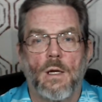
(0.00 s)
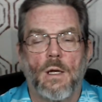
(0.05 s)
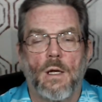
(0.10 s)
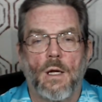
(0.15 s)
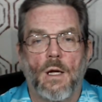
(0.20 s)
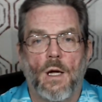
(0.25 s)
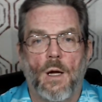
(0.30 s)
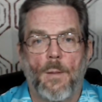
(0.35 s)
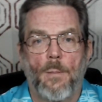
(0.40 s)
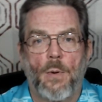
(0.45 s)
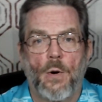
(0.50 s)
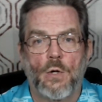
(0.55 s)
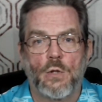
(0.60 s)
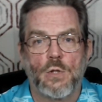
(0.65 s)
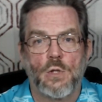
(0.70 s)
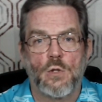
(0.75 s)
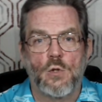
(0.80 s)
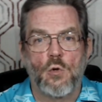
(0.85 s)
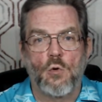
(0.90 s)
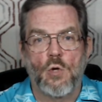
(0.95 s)

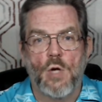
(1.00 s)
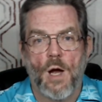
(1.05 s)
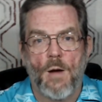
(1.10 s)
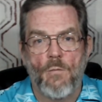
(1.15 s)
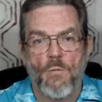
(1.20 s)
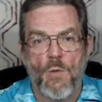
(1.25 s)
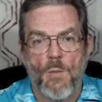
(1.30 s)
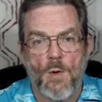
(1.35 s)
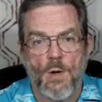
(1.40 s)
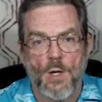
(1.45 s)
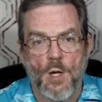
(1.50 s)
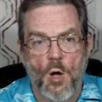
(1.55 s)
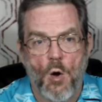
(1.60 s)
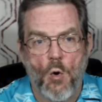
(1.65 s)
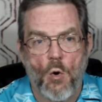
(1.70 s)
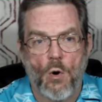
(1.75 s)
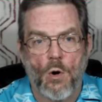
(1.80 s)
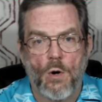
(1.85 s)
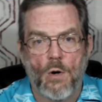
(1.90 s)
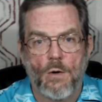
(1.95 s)
persons who come from a
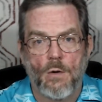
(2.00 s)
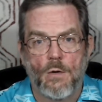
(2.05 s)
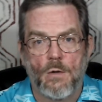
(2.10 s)
lower